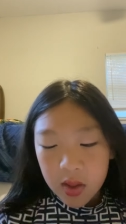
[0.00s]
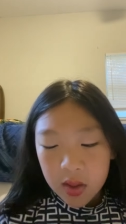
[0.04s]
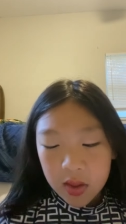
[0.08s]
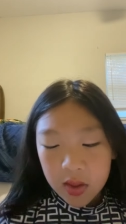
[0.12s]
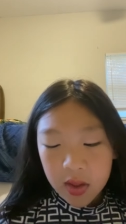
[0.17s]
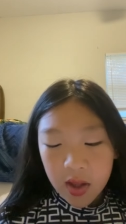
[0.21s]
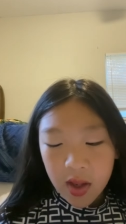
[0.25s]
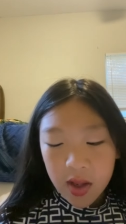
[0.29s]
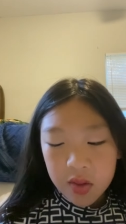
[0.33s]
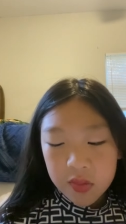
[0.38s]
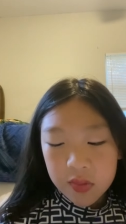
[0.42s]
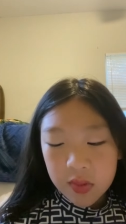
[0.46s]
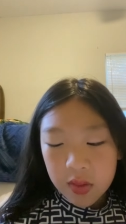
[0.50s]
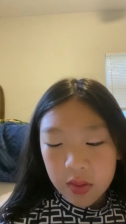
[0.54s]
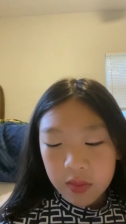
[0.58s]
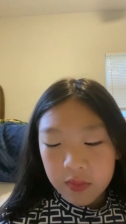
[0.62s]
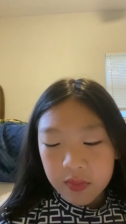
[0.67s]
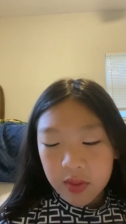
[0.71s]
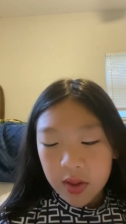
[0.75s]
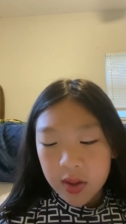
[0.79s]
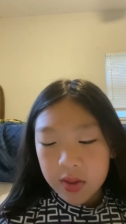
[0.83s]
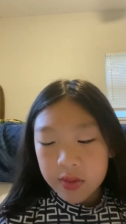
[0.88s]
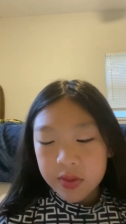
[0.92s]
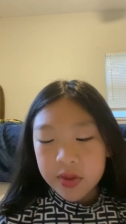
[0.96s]
gather
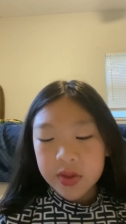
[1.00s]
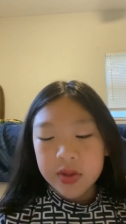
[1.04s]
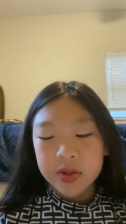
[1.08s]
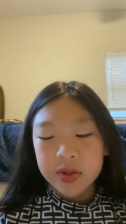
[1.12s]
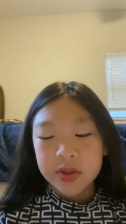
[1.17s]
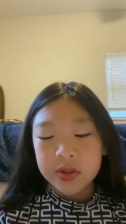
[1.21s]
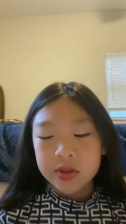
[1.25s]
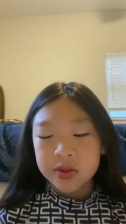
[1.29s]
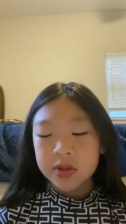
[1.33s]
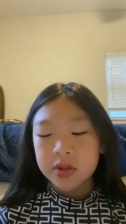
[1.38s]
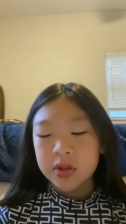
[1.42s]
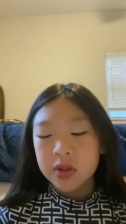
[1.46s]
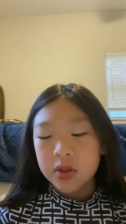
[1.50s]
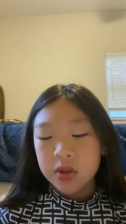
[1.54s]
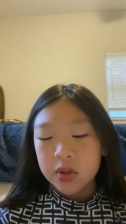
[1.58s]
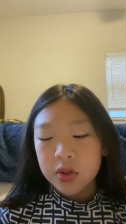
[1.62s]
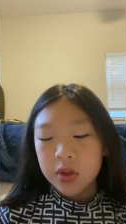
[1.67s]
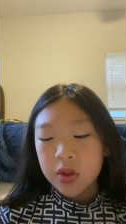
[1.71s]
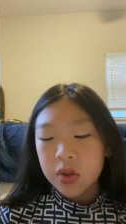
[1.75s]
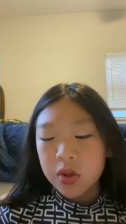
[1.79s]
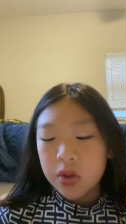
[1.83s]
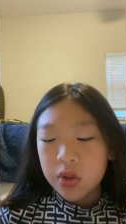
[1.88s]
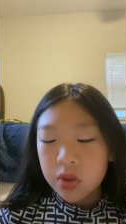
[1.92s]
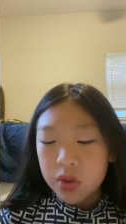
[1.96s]
around his
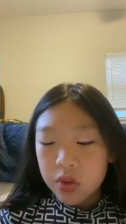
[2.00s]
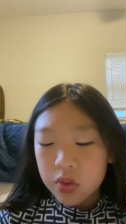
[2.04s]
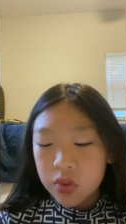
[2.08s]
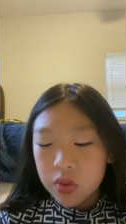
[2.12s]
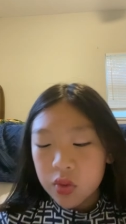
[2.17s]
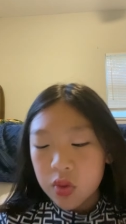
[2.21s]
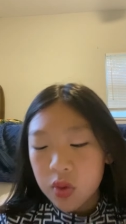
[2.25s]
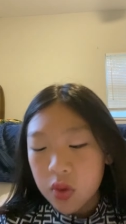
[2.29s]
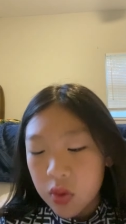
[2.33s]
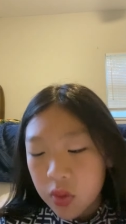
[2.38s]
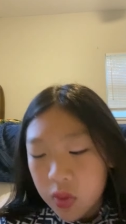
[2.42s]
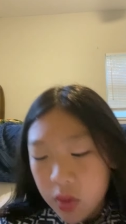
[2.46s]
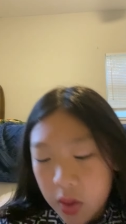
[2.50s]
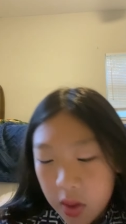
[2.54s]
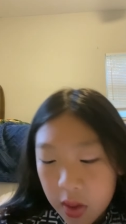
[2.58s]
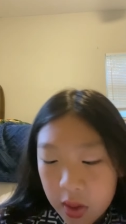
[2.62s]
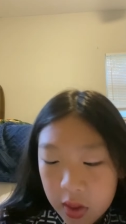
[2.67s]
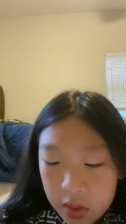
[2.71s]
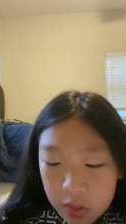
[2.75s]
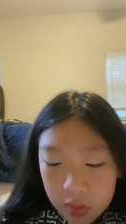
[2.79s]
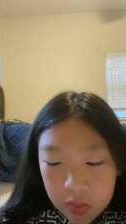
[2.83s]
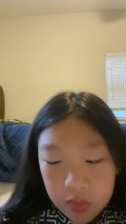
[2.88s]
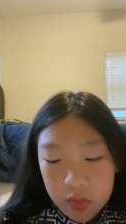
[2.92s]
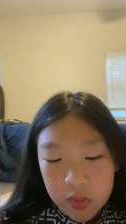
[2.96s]
throne
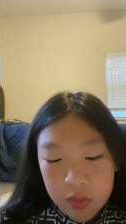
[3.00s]
and